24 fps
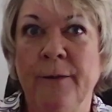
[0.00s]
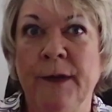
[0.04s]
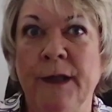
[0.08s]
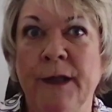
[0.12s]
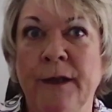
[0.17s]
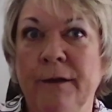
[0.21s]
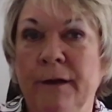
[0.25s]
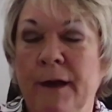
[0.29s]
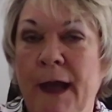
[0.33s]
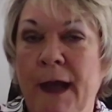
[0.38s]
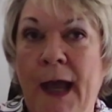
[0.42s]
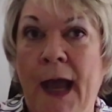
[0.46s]
I
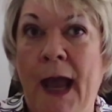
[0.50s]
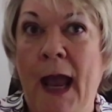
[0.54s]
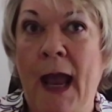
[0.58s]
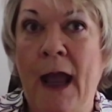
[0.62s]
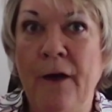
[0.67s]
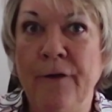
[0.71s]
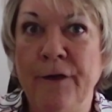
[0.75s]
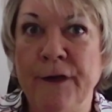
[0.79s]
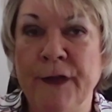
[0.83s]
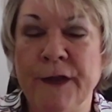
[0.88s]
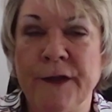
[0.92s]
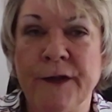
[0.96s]
mean,
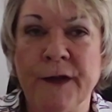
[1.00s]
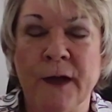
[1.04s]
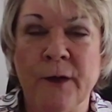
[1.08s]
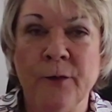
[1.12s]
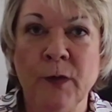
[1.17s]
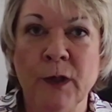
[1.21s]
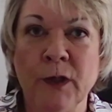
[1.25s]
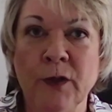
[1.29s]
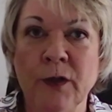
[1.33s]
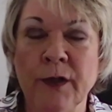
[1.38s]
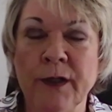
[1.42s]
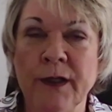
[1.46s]
half of the
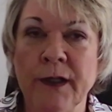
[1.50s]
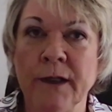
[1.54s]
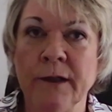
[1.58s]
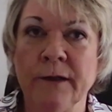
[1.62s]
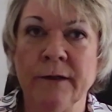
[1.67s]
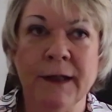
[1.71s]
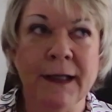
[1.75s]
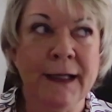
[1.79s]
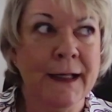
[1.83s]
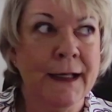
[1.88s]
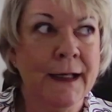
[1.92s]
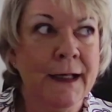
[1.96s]
time we look
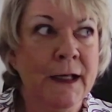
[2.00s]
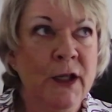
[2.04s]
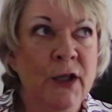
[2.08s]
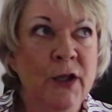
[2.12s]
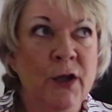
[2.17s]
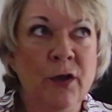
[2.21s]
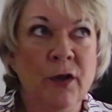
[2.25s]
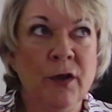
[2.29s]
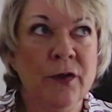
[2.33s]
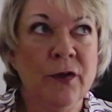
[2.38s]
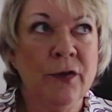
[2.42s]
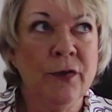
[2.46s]
and
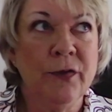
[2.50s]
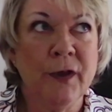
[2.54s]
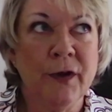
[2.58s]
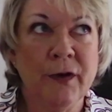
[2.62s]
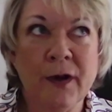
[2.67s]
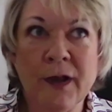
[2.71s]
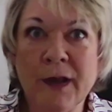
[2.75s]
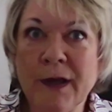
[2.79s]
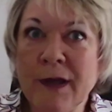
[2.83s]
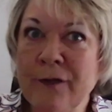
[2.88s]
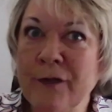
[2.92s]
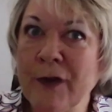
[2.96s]

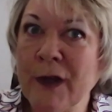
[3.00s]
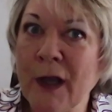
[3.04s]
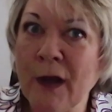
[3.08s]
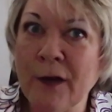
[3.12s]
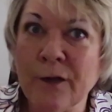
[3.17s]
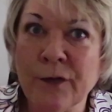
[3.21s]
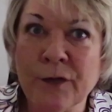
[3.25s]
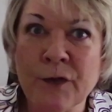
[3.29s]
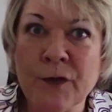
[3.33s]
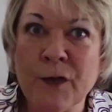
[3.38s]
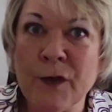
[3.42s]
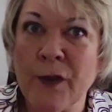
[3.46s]
they're not even
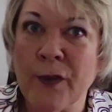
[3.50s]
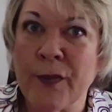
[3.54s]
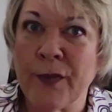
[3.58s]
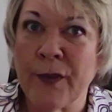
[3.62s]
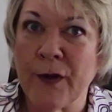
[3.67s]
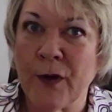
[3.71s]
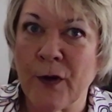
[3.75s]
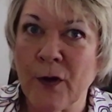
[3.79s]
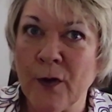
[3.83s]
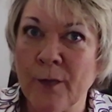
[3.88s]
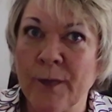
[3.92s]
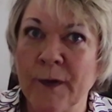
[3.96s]
covering the
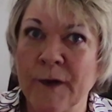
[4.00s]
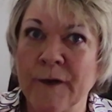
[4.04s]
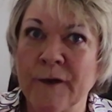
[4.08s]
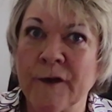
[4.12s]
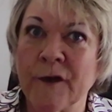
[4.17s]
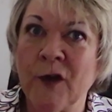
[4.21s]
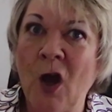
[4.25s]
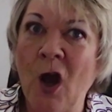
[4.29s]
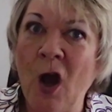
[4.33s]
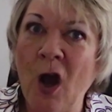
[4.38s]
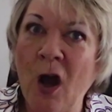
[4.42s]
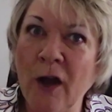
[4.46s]

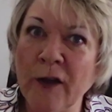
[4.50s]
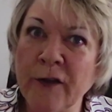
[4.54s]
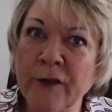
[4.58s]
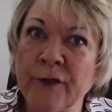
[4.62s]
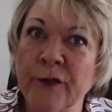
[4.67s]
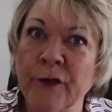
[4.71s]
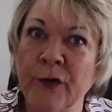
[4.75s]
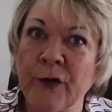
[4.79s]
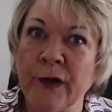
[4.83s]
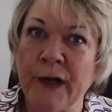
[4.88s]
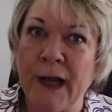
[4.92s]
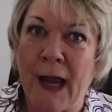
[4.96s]
therapist
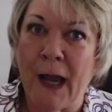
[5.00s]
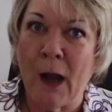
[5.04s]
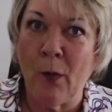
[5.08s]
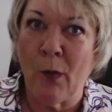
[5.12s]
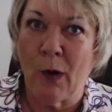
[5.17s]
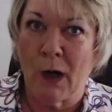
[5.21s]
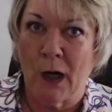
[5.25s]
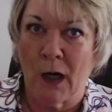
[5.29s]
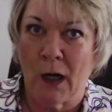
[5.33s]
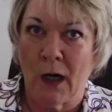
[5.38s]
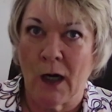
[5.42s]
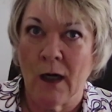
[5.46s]
cost for an
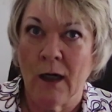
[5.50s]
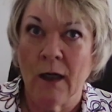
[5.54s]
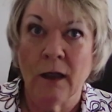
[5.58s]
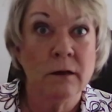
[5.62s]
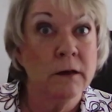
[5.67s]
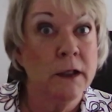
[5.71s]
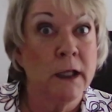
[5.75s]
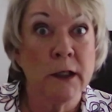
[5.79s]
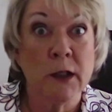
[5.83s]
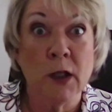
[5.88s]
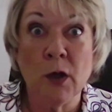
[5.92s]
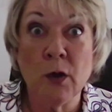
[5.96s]
hour,
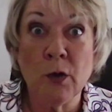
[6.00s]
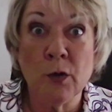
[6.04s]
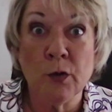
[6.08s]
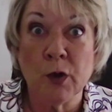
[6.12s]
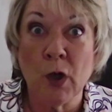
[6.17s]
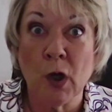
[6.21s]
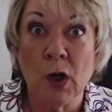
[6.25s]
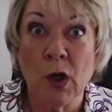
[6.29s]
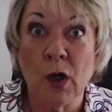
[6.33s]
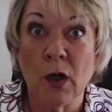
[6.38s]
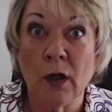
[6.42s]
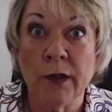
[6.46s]
let
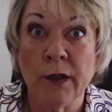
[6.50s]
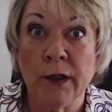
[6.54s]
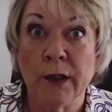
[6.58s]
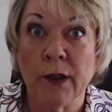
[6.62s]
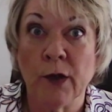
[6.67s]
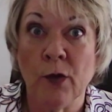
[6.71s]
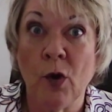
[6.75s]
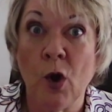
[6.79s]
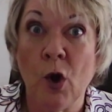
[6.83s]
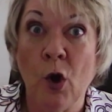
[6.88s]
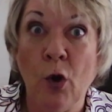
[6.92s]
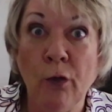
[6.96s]
alone,
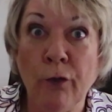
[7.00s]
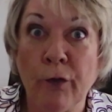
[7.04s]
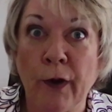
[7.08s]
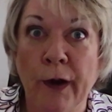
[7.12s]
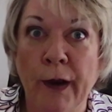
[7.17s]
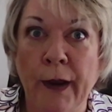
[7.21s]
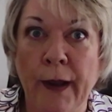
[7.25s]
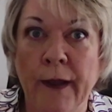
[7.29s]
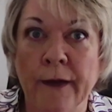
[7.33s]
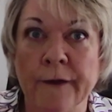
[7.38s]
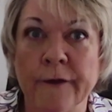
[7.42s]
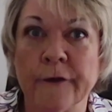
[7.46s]

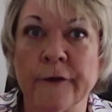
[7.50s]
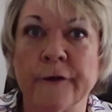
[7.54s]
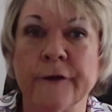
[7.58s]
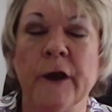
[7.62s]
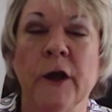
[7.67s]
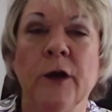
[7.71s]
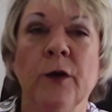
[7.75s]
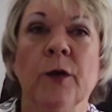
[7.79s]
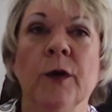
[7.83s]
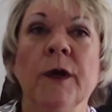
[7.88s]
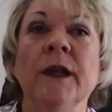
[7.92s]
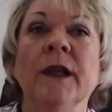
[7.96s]
overhead.
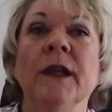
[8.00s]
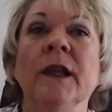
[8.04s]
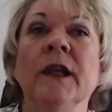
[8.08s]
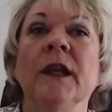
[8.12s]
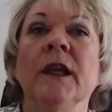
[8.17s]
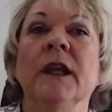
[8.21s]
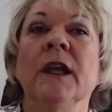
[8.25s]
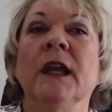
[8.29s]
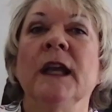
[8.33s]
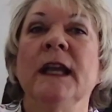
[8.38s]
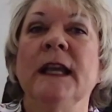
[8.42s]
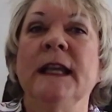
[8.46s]
So
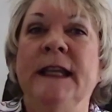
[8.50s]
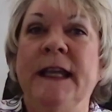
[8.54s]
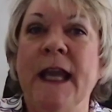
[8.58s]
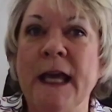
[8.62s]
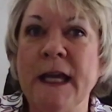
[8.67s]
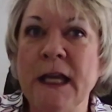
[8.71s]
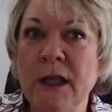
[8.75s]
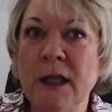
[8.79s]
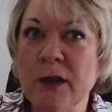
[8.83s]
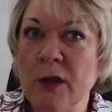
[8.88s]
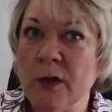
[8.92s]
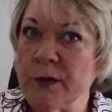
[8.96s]

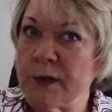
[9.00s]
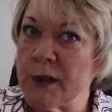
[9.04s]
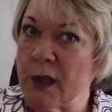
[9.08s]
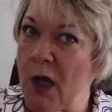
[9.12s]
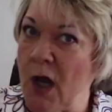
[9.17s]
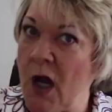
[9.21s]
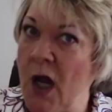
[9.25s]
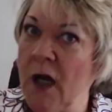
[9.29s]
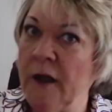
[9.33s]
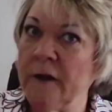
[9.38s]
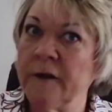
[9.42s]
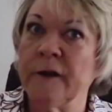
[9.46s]
getting
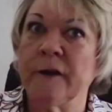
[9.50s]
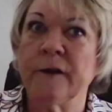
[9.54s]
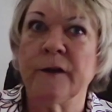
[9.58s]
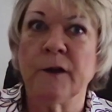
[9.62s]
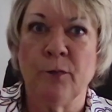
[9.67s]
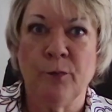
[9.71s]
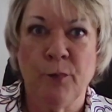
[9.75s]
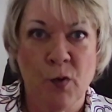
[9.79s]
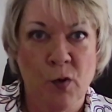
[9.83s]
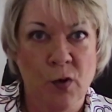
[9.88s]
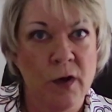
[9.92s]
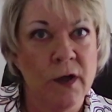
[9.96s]
those costs
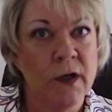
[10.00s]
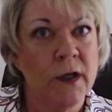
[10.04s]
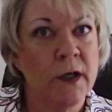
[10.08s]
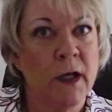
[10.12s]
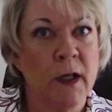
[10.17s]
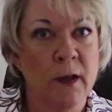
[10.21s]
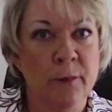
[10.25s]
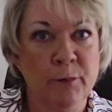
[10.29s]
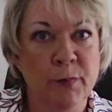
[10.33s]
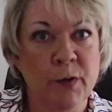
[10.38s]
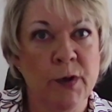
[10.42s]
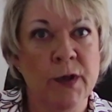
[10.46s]
is
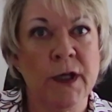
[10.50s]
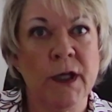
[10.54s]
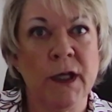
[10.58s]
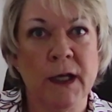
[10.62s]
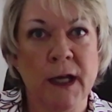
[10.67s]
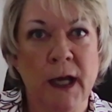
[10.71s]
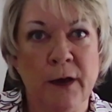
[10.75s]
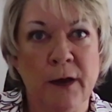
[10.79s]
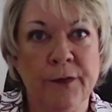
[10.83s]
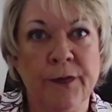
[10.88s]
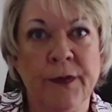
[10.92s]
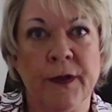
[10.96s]
important and
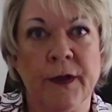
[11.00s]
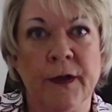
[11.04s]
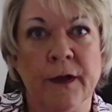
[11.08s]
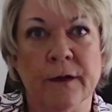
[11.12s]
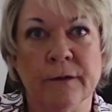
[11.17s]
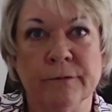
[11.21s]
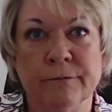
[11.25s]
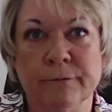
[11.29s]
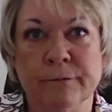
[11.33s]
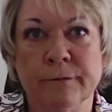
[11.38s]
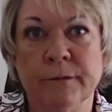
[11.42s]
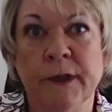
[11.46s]
putting it out
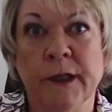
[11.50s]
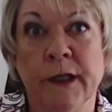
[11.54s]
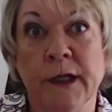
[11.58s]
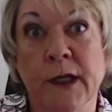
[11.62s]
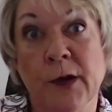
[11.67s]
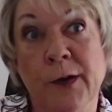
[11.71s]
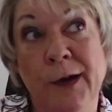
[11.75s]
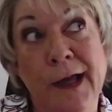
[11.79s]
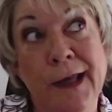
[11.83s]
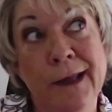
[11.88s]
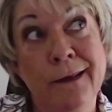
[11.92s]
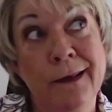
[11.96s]
there,
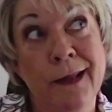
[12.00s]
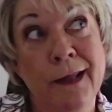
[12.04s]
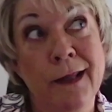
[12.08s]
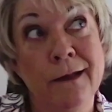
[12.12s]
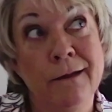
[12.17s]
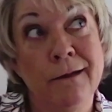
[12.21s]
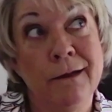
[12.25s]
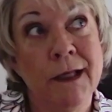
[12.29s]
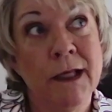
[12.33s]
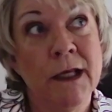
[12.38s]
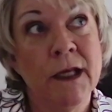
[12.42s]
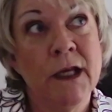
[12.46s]
and
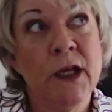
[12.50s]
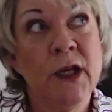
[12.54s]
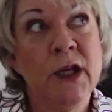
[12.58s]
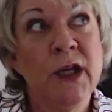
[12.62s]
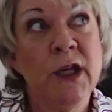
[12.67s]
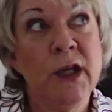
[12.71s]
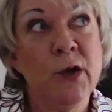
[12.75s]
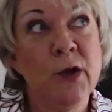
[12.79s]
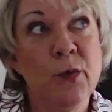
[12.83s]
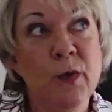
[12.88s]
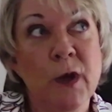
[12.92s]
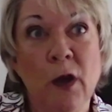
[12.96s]
then,
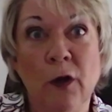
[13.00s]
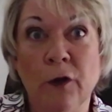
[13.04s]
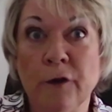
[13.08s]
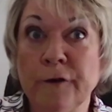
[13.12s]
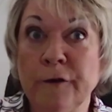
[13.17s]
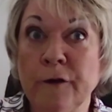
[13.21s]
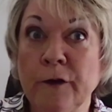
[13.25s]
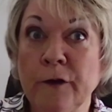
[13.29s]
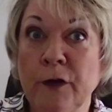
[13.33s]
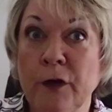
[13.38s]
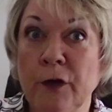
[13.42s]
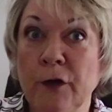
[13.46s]
we
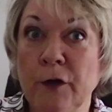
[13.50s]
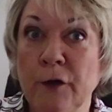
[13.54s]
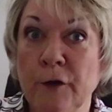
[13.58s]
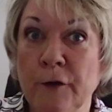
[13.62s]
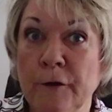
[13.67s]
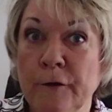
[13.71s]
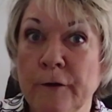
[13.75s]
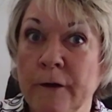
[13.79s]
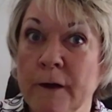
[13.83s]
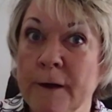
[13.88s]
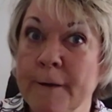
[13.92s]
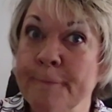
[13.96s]
also
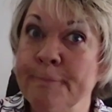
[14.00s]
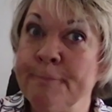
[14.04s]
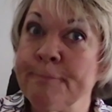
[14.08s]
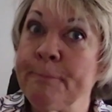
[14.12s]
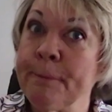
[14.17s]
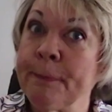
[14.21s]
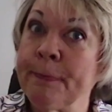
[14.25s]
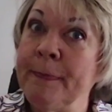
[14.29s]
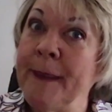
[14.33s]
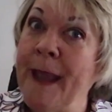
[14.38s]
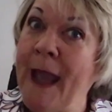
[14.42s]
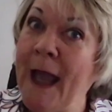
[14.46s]
use
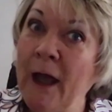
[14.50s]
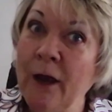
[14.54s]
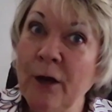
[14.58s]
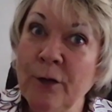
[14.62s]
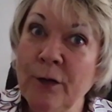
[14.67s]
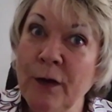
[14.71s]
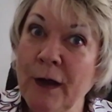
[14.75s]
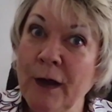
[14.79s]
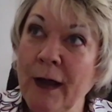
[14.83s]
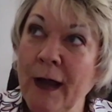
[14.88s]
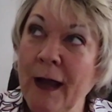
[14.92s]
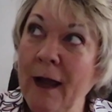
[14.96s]

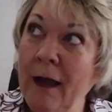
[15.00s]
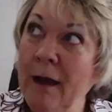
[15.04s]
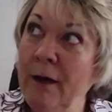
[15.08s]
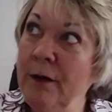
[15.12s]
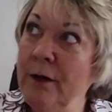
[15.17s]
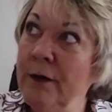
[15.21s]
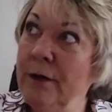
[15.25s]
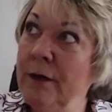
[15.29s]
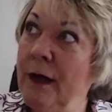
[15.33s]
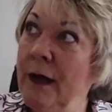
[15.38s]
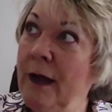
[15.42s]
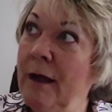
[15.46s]

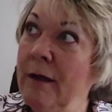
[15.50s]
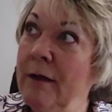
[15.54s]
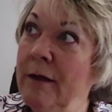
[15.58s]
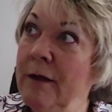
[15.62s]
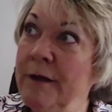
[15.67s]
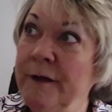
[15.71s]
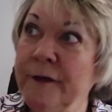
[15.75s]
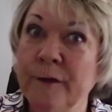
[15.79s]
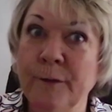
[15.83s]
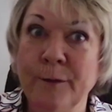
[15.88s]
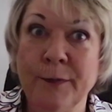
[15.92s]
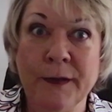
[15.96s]
how
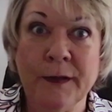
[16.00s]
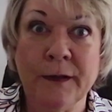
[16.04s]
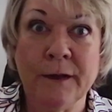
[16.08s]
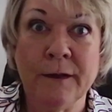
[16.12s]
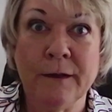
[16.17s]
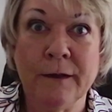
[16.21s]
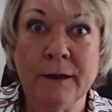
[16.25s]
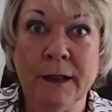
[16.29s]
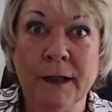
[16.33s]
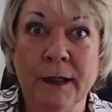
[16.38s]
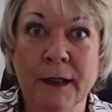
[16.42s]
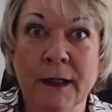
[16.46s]
long has it
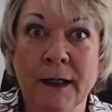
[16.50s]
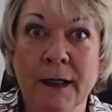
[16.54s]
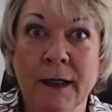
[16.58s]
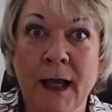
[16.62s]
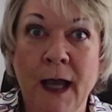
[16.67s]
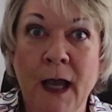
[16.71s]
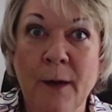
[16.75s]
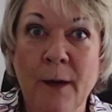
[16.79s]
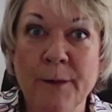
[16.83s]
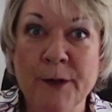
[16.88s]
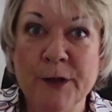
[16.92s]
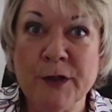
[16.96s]
been?
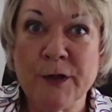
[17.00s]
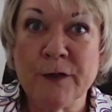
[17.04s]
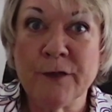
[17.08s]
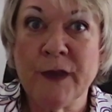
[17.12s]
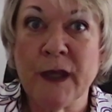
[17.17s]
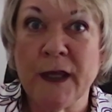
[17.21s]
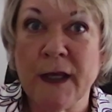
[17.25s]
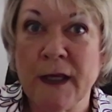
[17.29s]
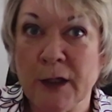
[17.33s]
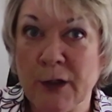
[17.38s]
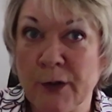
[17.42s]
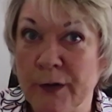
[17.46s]
How much
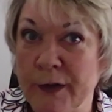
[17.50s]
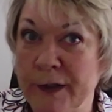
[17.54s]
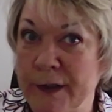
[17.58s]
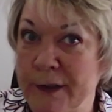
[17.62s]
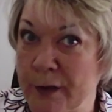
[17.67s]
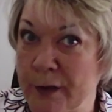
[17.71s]
have they